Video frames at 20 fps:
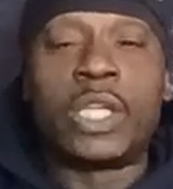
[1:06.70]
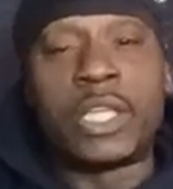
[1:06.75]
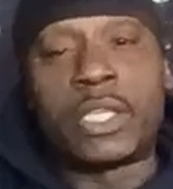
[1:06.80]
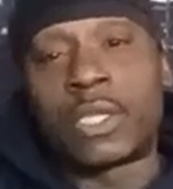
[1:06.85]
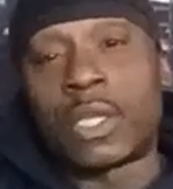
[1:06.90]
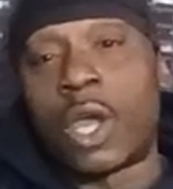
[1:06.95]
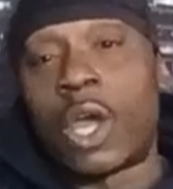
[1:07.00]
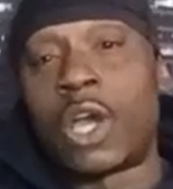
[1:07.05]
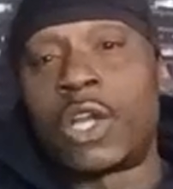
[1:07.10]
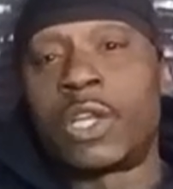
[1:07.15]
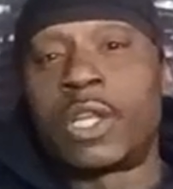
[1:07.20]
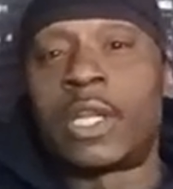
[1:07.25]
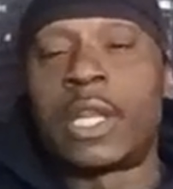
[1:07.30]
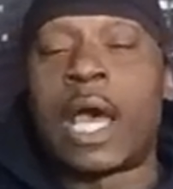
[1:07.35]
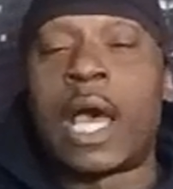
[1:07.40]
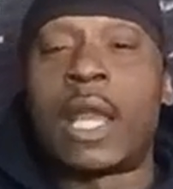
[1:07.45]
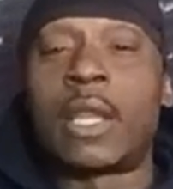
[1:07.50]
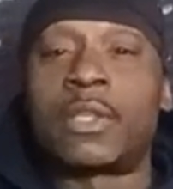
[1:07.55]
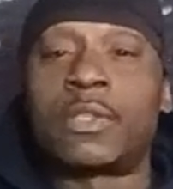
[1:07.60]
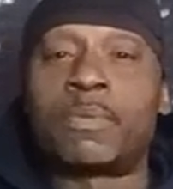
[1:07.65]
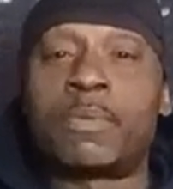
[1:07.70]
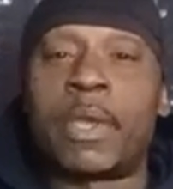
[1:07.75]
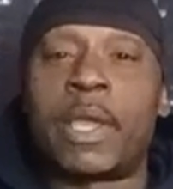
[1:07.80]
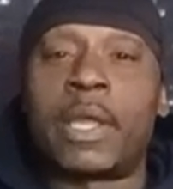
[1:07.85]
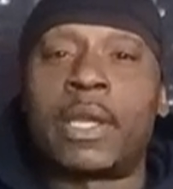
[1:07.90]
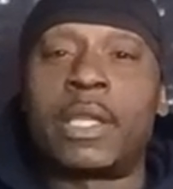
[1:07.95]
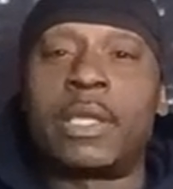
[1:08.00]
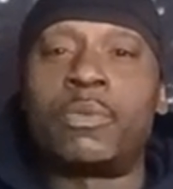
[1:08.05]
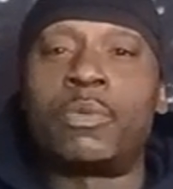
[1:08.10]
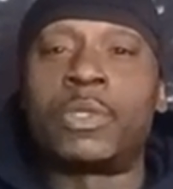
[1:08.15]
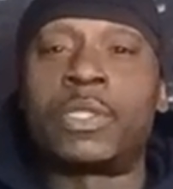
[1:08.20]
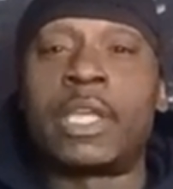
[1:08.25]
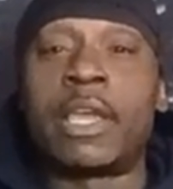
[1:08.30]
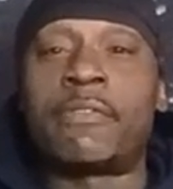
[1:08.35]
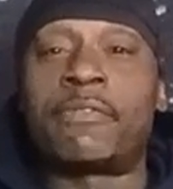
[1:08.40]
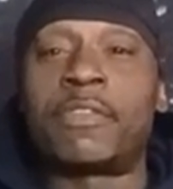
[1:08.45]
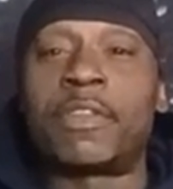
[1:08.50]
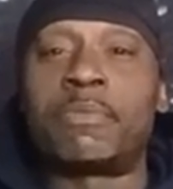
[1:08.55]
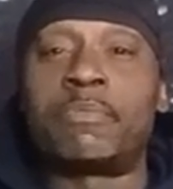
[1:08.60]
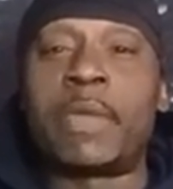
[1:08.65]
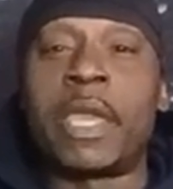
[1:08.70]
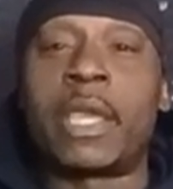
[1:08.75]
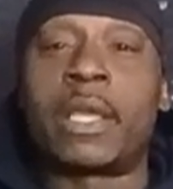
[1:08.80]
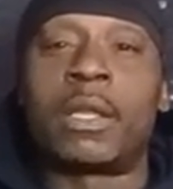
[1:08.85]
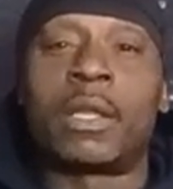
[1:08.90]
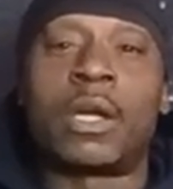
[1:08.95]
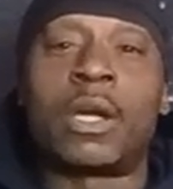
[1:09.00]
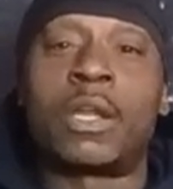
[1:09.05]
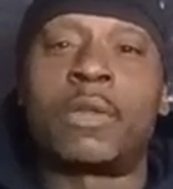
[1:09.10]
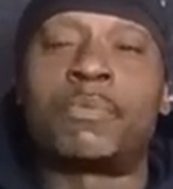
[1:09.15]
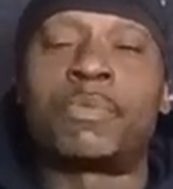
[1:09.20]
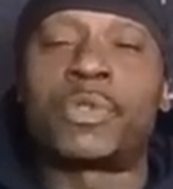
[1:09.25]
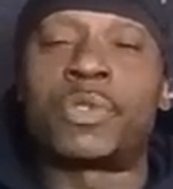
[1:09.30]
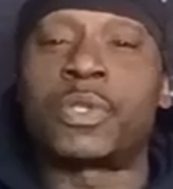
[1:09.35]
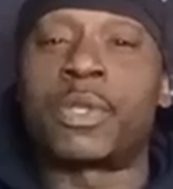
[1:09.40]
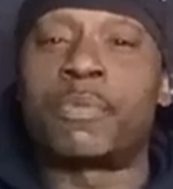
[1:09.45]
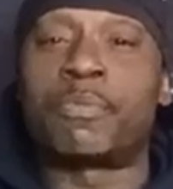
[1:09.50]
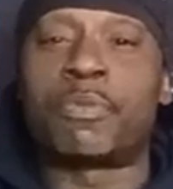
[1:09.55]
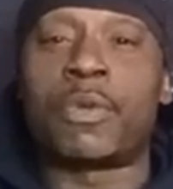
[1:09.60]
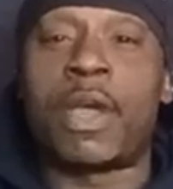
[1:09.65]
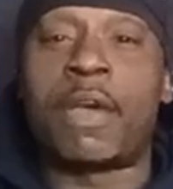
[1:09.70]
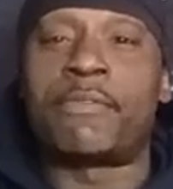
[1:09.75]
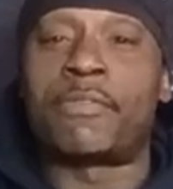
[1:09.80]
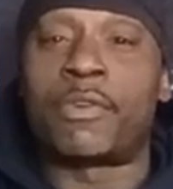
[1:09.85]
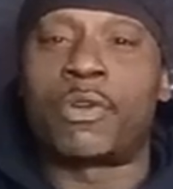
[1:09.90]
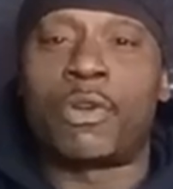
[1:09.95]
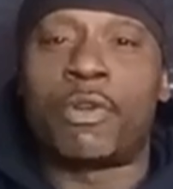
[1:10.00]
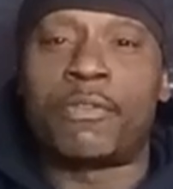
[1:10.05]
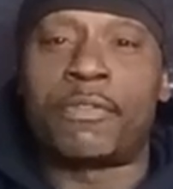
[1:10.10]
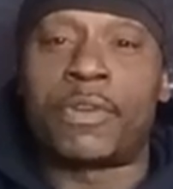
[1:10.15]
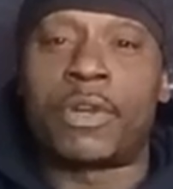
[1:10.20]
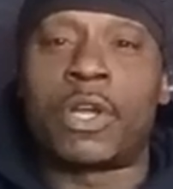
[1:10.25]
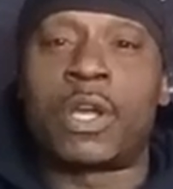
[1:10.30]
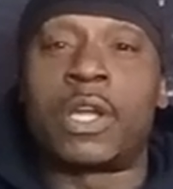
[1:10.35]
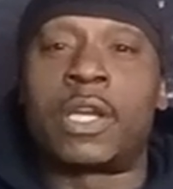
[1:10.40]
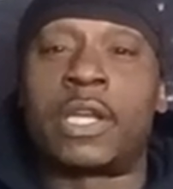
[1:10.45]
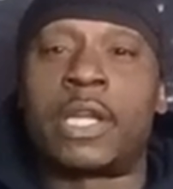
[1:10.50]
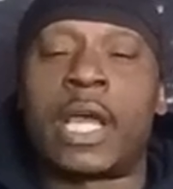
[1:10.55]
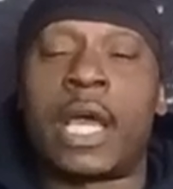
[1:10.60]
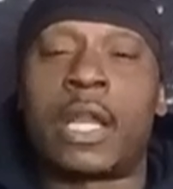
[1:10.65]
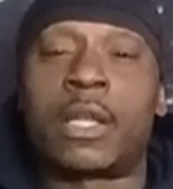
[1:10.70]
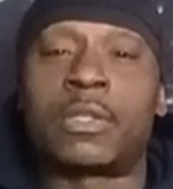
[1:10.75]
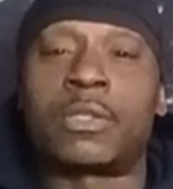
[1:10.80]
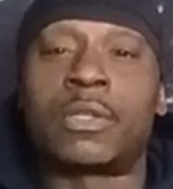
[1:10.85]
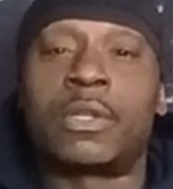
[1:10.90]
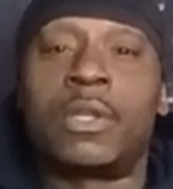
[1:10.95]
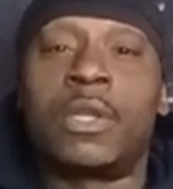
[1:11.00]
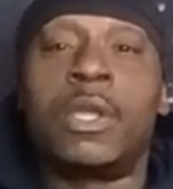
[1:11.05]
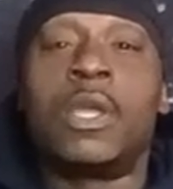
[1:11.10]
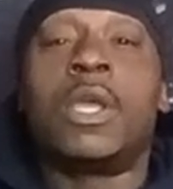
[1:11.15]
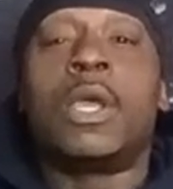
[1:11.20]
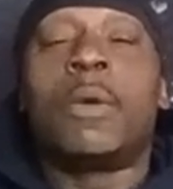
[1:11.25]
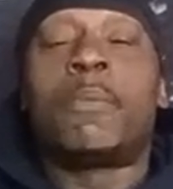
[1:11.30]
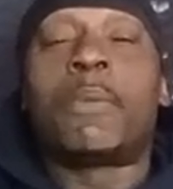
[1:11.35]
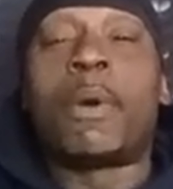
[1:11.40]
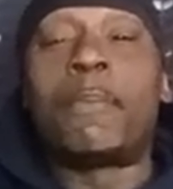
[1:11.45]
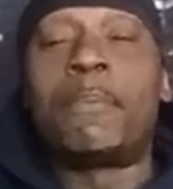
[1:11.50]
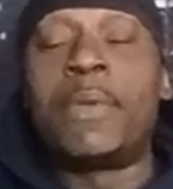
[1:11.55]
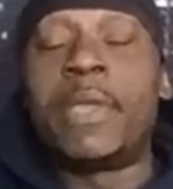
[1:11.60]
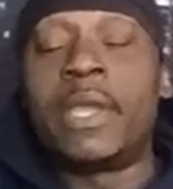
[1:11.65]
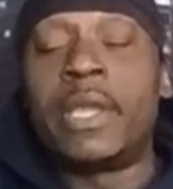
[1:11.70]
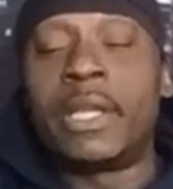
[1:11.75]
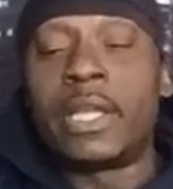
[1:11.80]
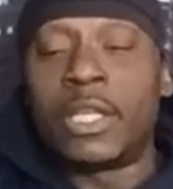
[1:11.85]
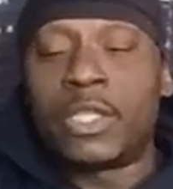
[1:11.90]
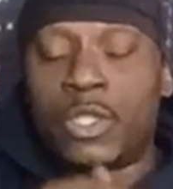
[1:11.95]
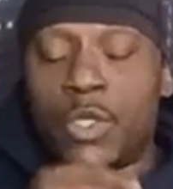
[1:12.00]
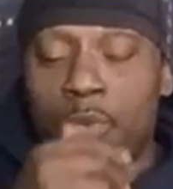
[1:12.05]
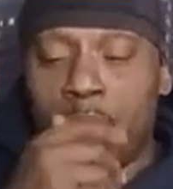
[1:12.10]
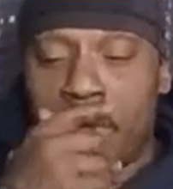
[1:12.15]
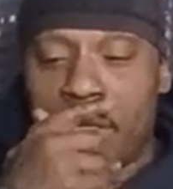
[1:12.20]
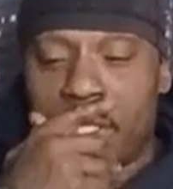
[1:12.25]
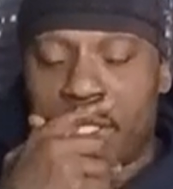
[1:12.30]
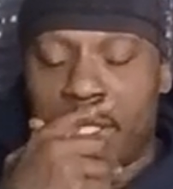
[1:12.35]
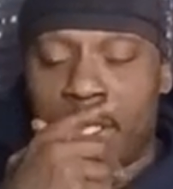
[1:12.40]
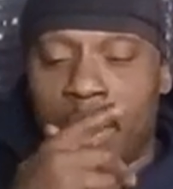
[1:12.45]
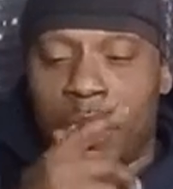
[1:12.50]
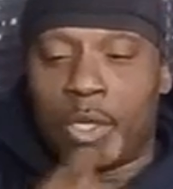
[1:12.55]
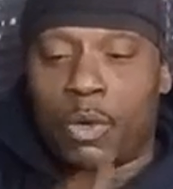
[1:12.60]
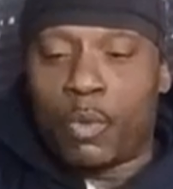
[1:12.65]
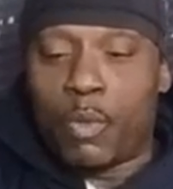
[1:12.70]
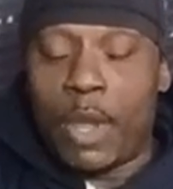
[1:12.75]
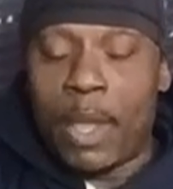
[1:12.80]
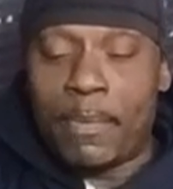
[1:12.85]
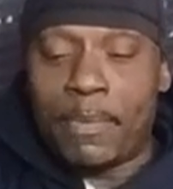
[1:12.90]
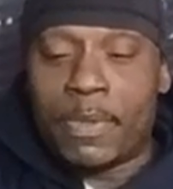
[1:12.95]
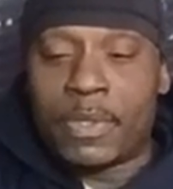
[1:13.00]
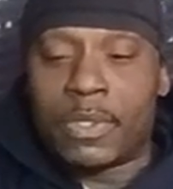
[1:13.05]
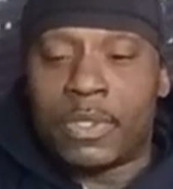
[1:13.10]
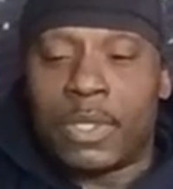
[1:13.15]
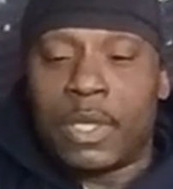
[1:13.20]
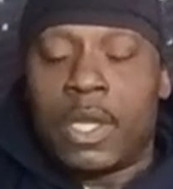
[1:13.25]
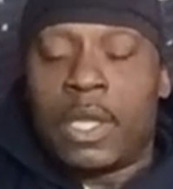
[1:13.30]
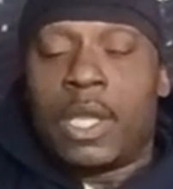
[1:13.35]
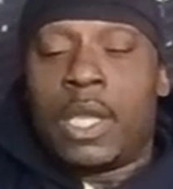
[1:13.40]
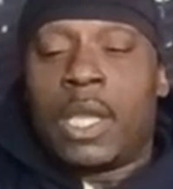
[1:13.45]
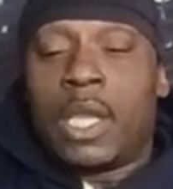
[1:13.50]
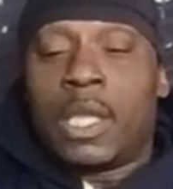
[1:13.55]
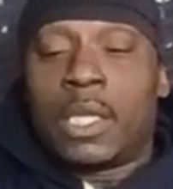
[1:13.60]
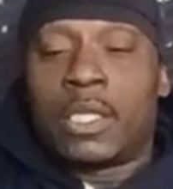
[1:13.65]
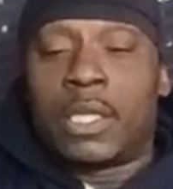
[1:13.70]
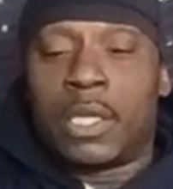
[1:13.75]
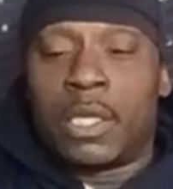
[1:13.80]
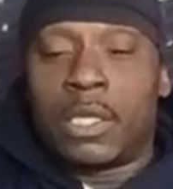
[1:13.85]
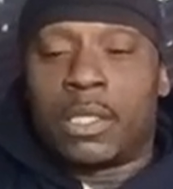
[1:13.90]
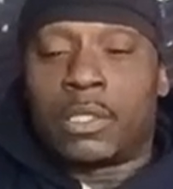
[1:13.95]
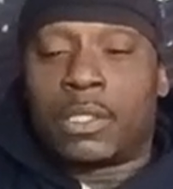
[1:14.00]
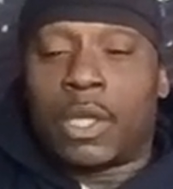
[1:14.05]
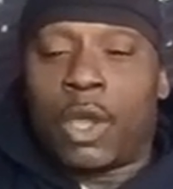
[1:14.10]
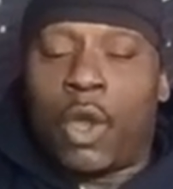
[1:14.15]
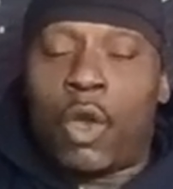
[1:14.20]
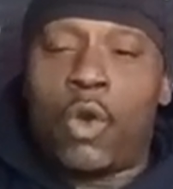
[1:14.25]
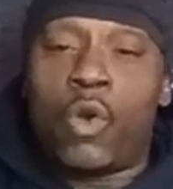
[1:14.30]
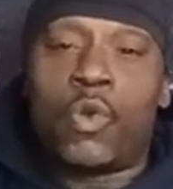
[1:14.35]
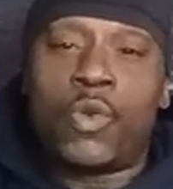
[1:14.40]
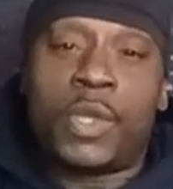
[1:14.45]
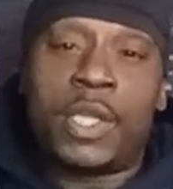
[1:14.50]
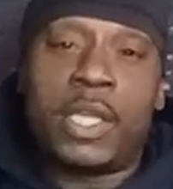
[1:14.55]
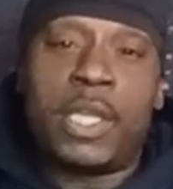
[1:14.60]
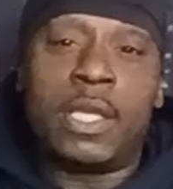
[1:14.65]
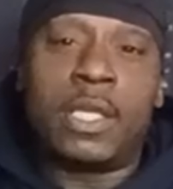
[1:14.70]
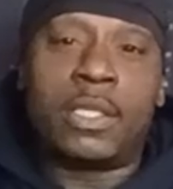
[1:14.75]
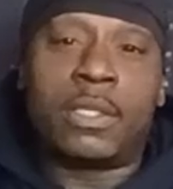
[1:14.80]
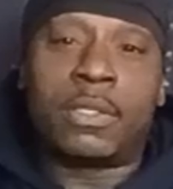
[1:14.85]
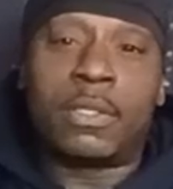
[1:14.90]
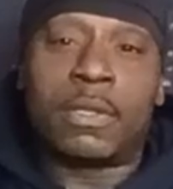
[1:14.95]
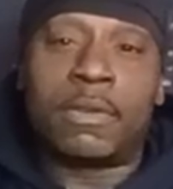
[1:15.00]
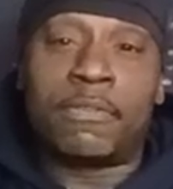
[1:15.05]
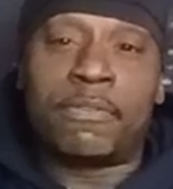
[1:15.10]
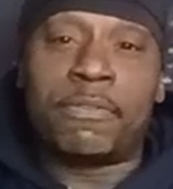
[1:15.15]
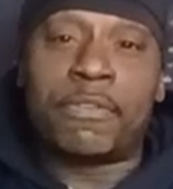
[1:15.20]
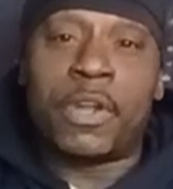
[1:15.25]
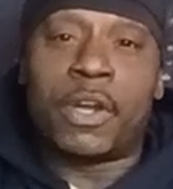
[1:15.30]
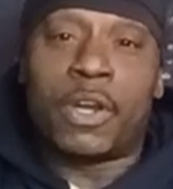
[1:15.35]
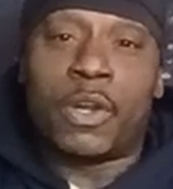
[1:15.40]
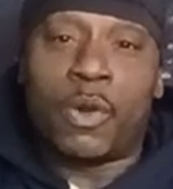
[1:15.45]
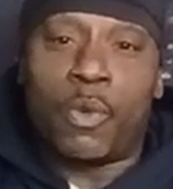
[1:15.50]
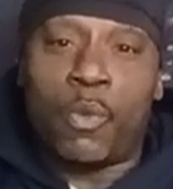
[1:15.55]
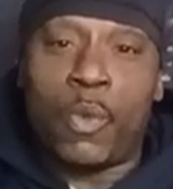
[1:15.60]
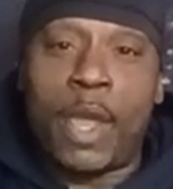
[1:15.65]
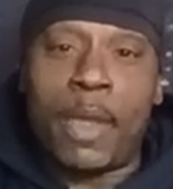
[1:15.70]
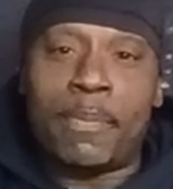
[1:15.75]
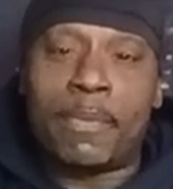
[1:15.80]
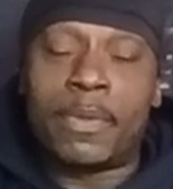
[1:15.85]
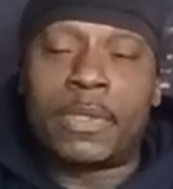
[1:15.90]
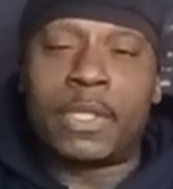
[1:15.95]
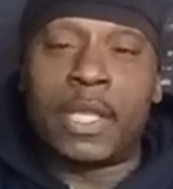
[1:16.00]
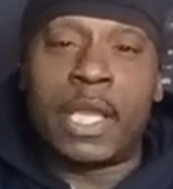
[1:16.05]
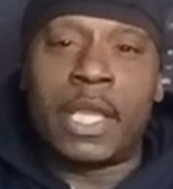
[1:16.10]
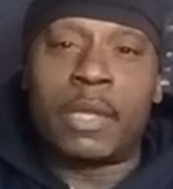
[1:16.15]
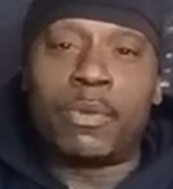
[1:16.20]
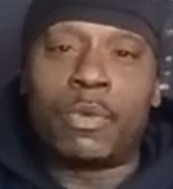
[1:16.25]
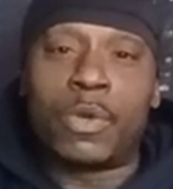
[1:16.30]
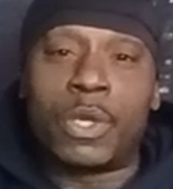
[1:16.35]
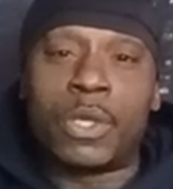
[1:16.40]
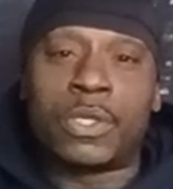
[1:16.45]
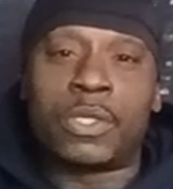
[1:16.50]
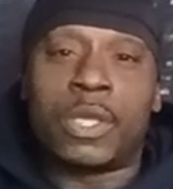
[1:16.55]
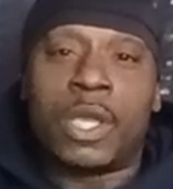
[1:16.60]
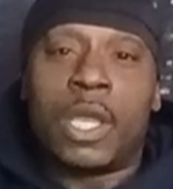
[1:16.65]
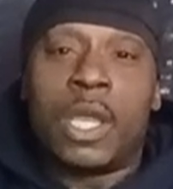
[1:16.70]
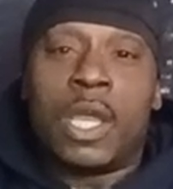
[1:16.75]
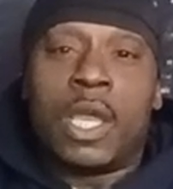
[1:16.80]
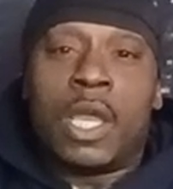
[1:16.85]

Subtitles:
At least $100, man. He would definitely make 100% profit off it, $100. But being that you mentioned in the weapons, the whole key to the front of the weapon thing was,